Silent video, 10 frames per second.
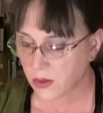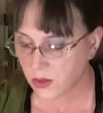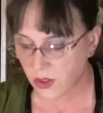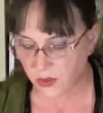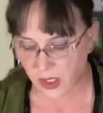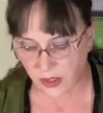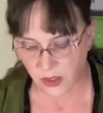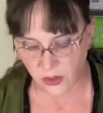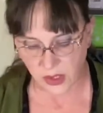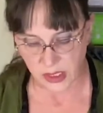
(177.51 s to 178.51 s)
So the other
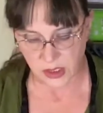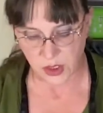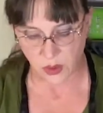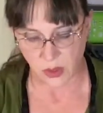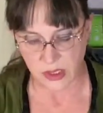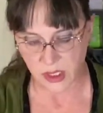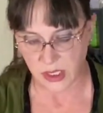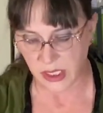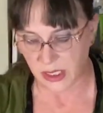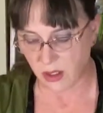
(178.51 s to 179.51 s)
ingredients you're going to
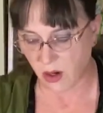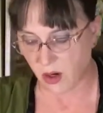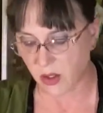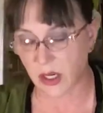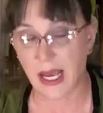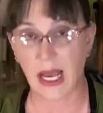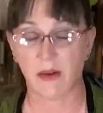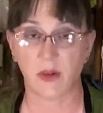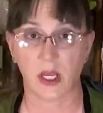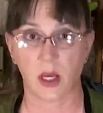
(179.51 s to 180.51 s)
need are a
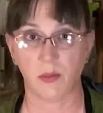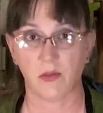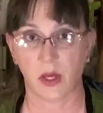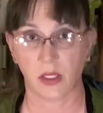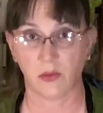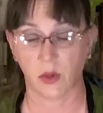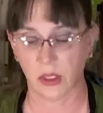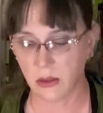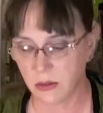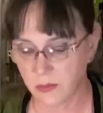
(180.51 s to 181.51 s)
half a cup of olive oil,